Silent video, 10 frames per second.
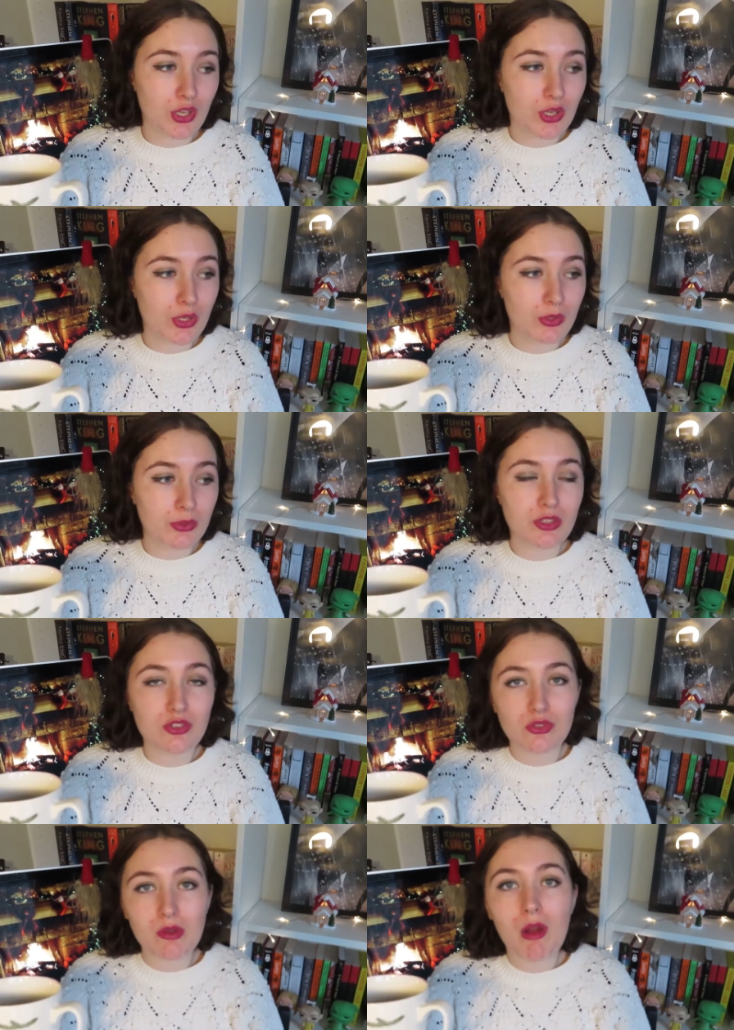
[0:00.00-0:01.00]
who
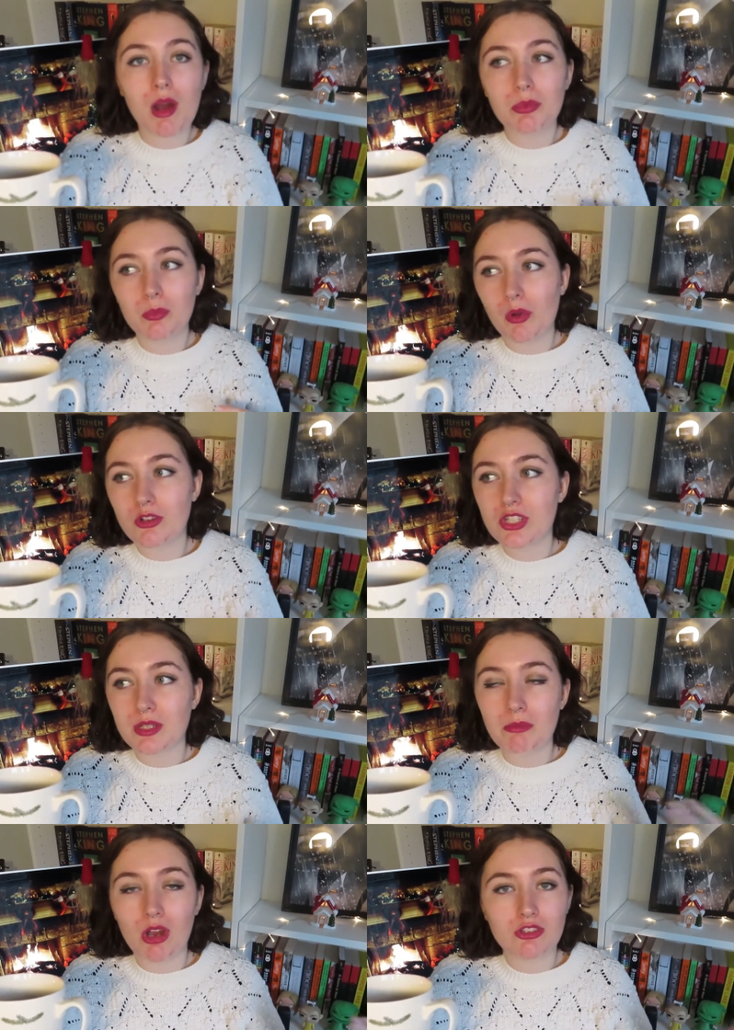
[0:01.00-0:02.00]
grew up
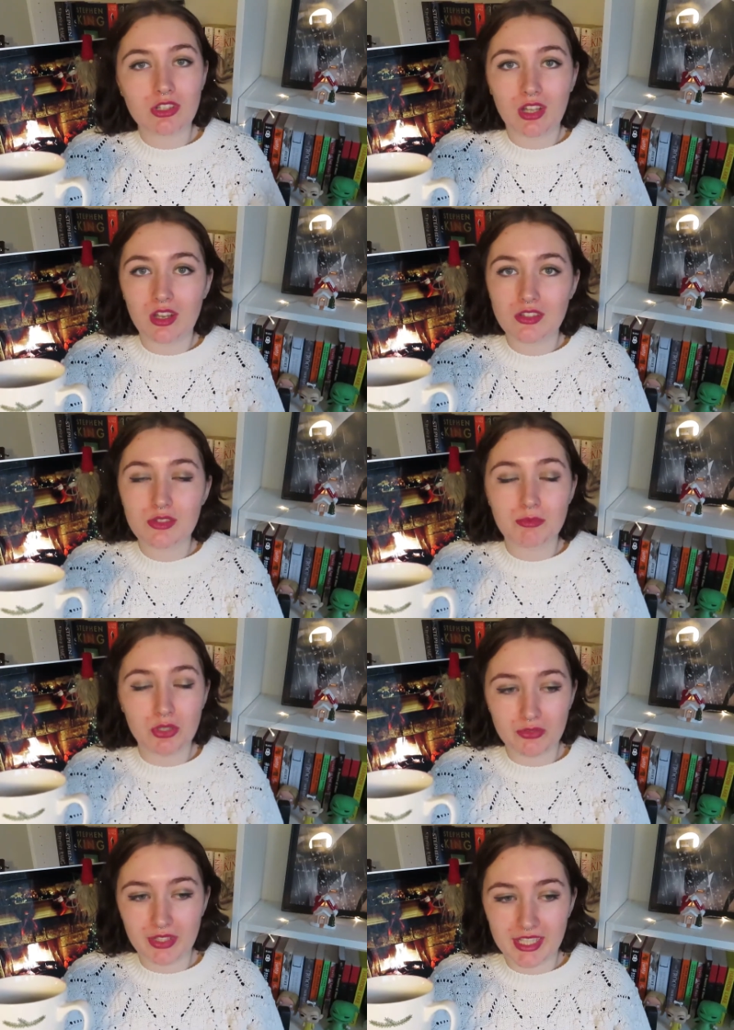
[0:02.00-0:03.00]
watching martial arts
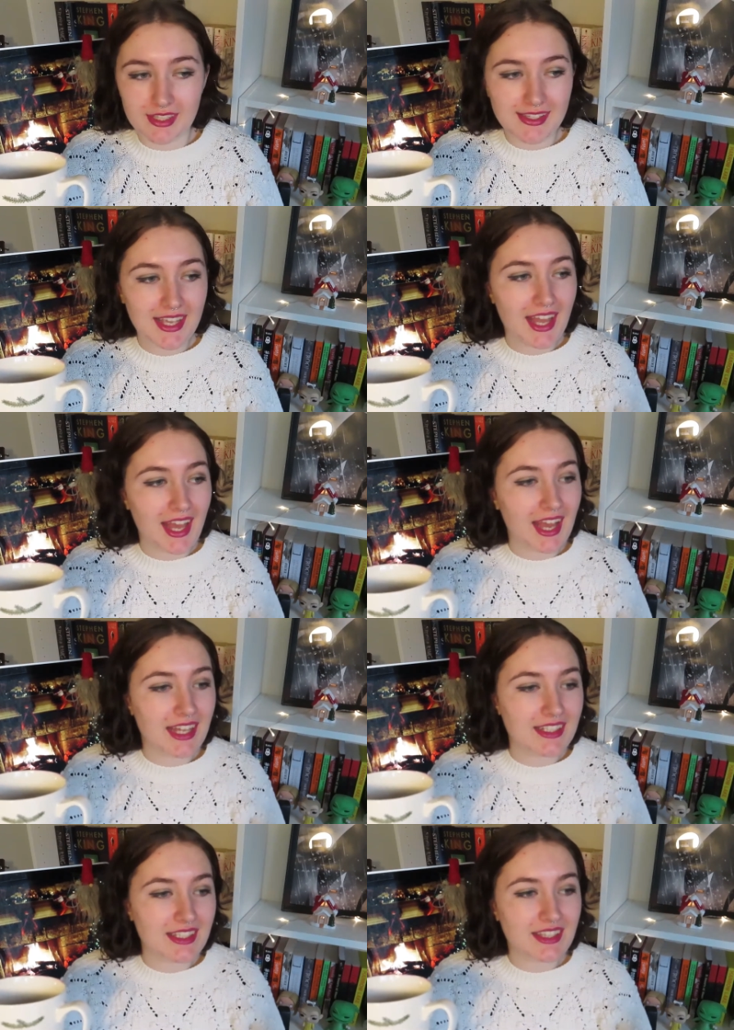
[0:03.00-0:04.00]
movies
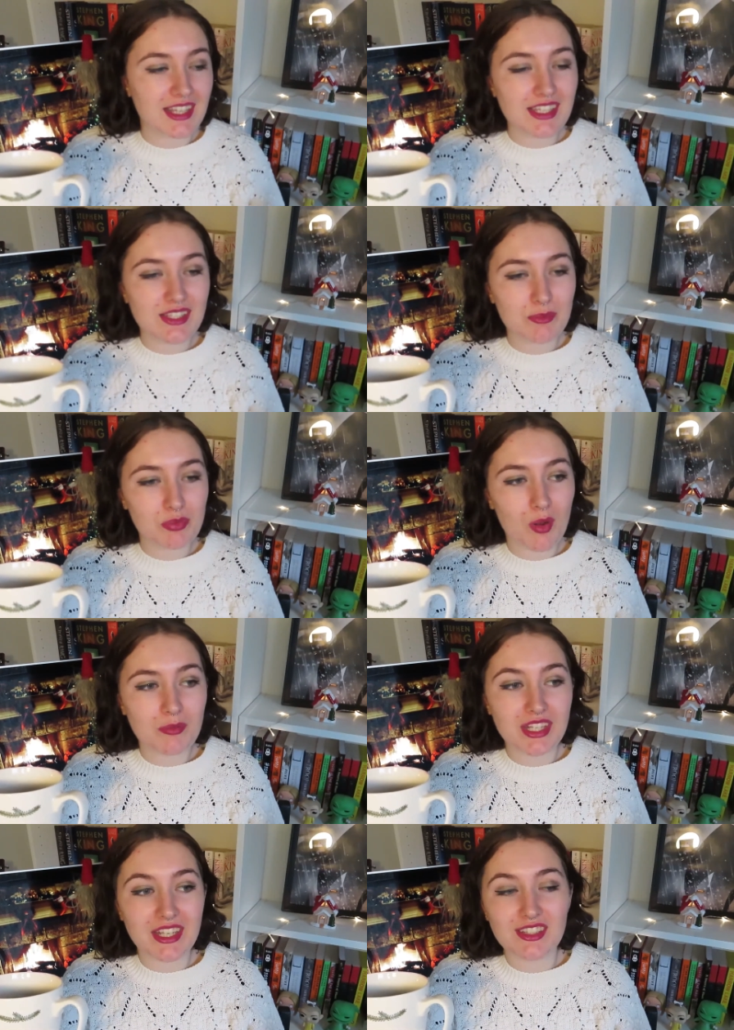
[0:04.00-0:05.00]
and this
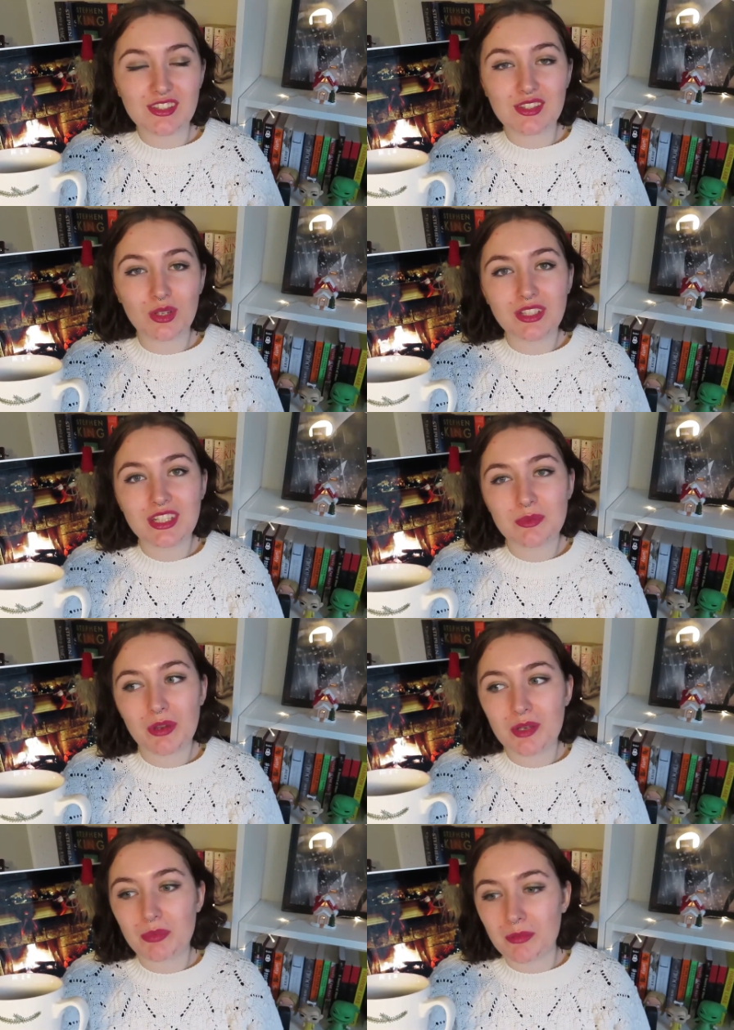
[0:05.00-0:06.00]
prompt is solely
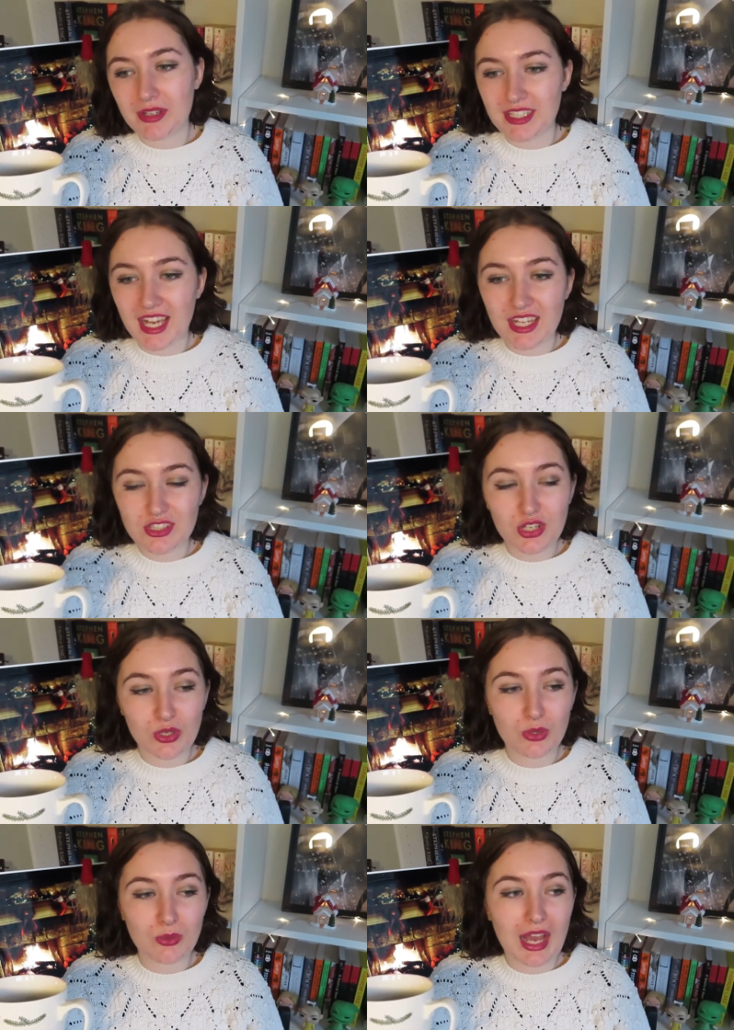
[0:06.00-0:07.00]
inspired by my dad
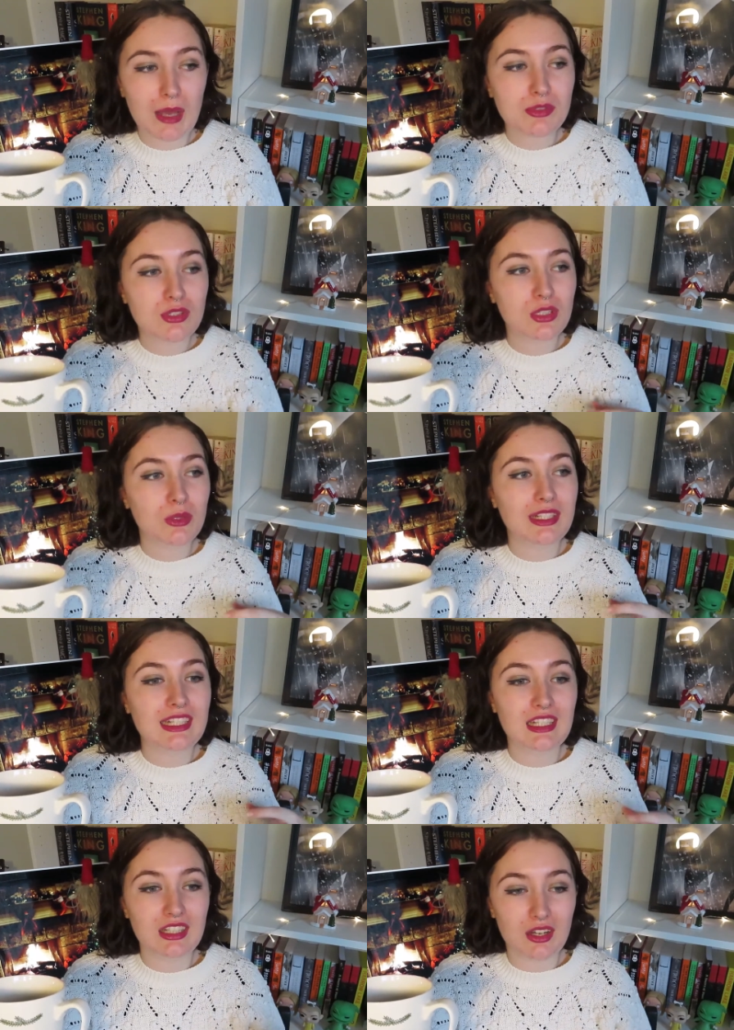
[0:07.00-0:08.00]
who
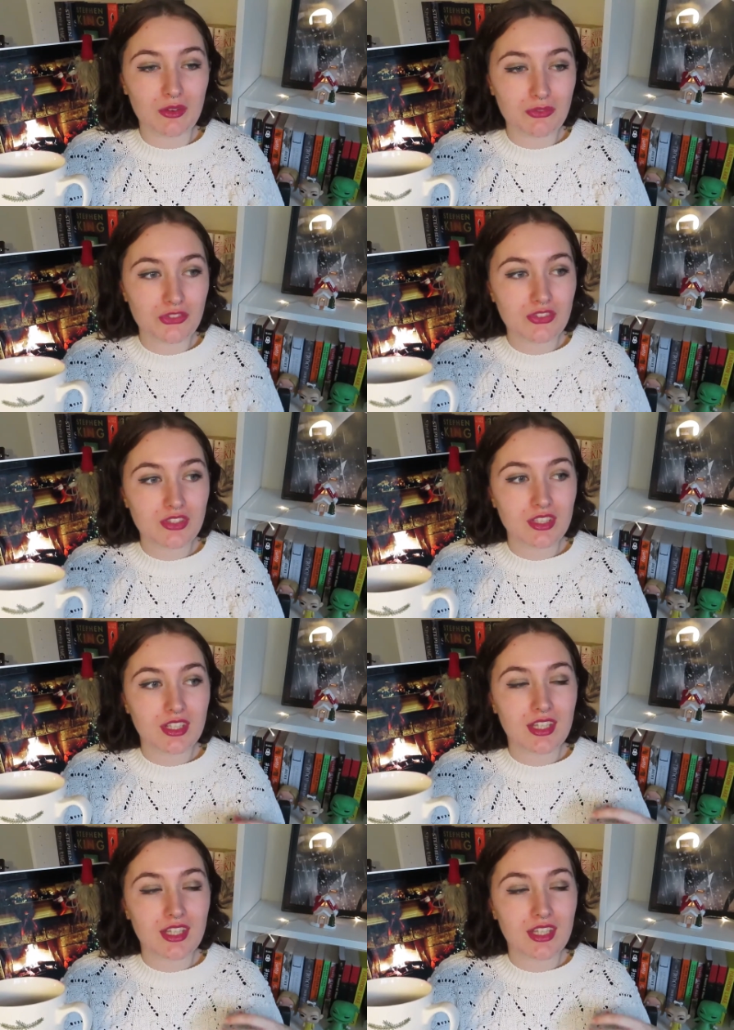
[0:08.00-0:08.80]
absolutely loves